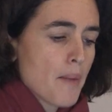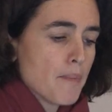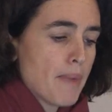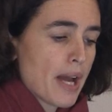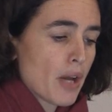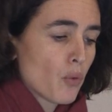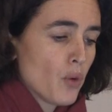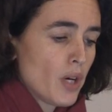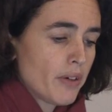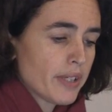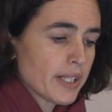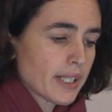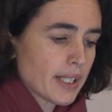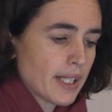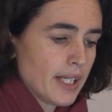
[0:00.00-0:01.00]
By
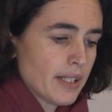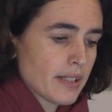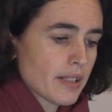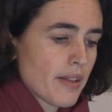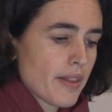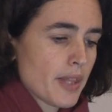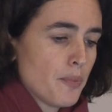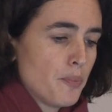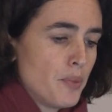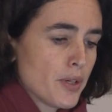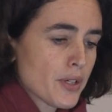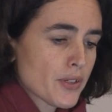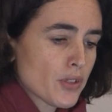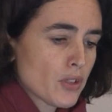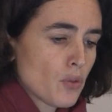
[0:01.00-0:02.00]
wearing it, the
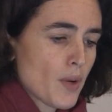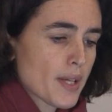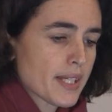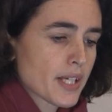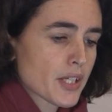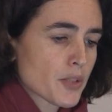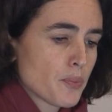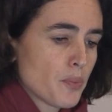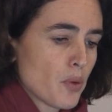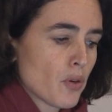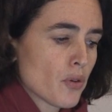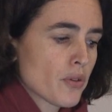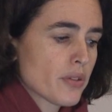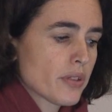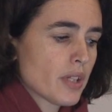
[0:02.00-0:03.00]
person was
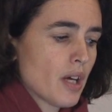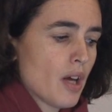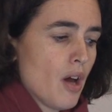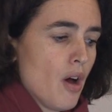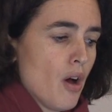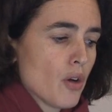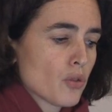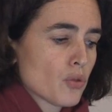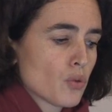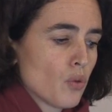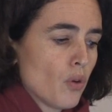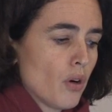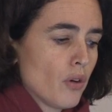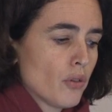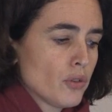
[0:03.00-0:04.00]
exposed
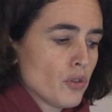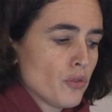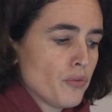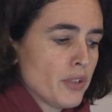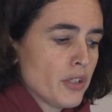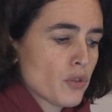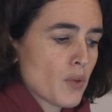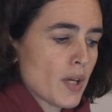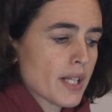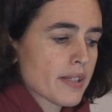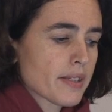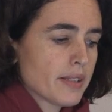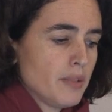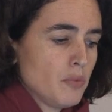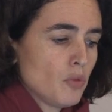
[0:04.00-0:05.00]
to audiovisual
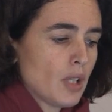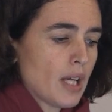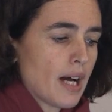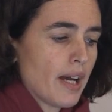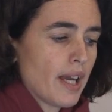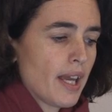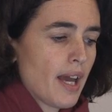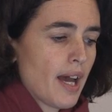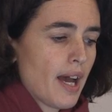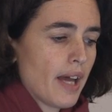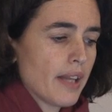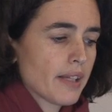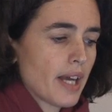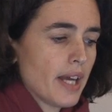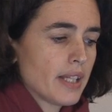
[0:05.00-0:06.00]
stimuli
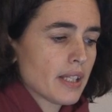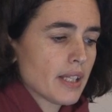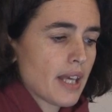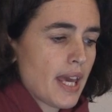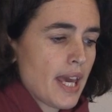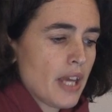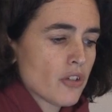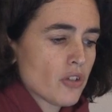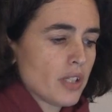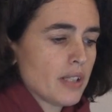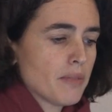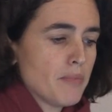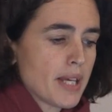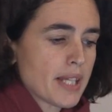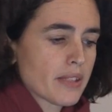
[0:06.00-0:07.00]
and engaged
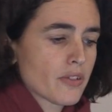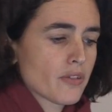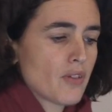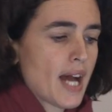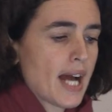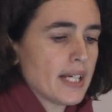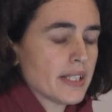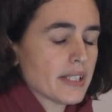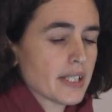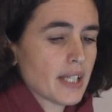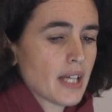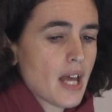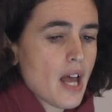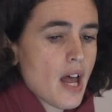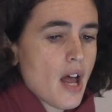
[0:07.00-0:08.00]
in mixed
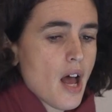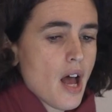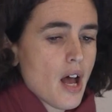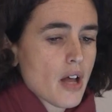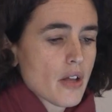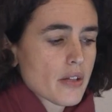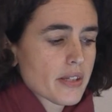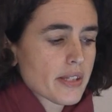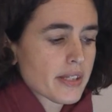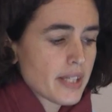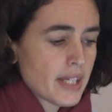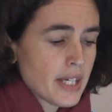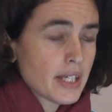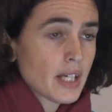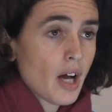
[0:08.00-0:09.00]
reality,
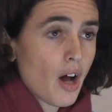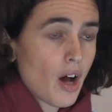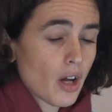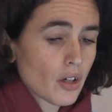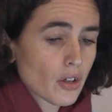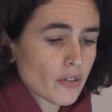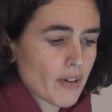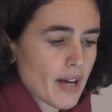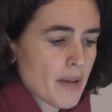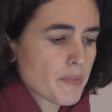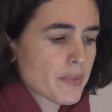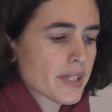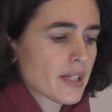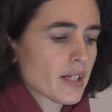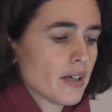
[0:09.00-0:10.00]
seeing
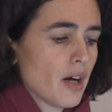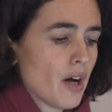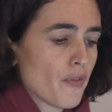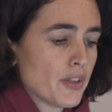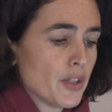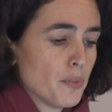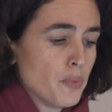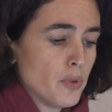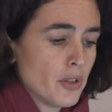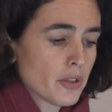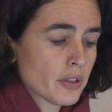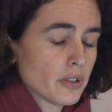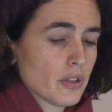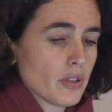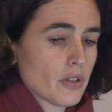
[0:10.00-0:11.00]
holograms of the
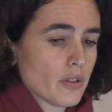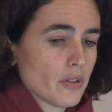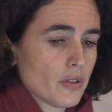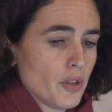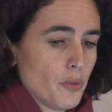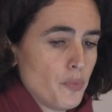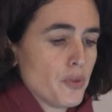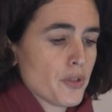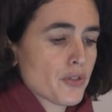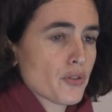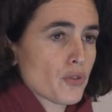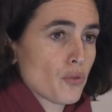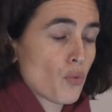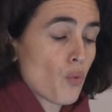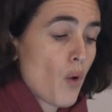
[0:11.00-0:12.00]
bird the
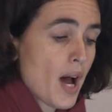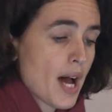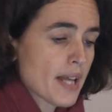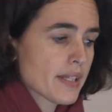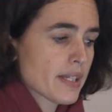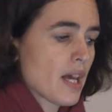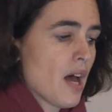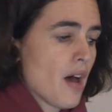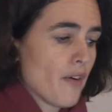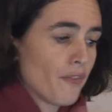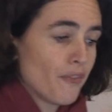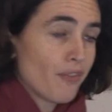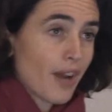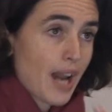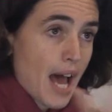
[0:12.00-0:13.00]
person was
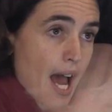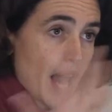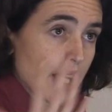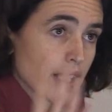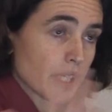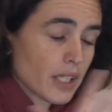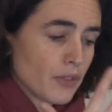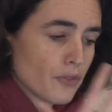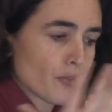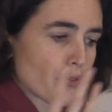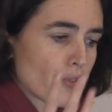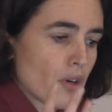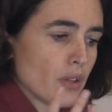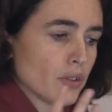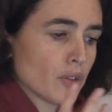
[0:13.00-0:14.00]
flying in
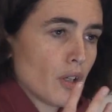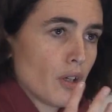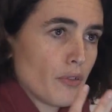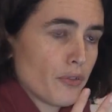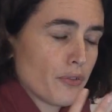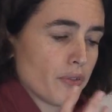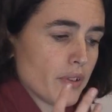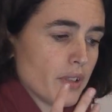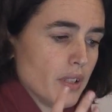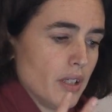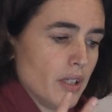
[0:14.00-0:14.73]
front of